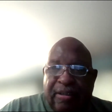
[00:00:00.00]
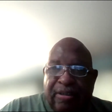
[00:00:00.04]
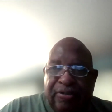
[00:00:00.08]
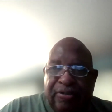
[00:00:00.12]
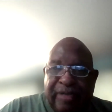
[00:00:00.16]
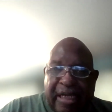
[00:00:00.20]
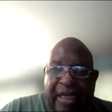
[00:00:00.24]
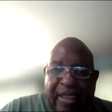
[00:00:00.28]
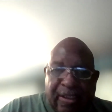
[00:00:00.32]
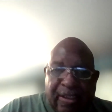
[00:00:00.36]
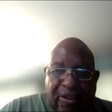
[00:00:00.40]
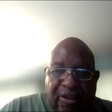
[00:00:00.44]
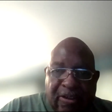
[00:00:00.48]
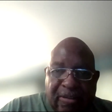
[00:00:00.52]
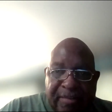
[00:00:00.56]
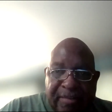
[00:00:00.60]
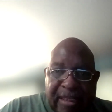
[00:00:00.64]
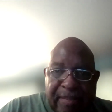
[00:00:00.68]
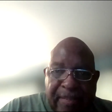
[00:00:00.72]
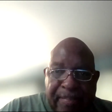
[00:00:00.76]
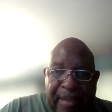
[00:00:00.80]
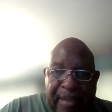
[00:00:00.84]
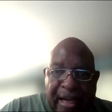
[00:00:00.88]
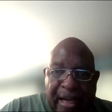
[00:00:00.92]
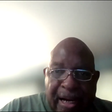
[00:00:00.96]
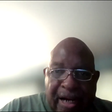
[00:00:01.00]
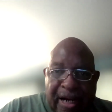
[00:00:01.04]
I'm gonna try to go to my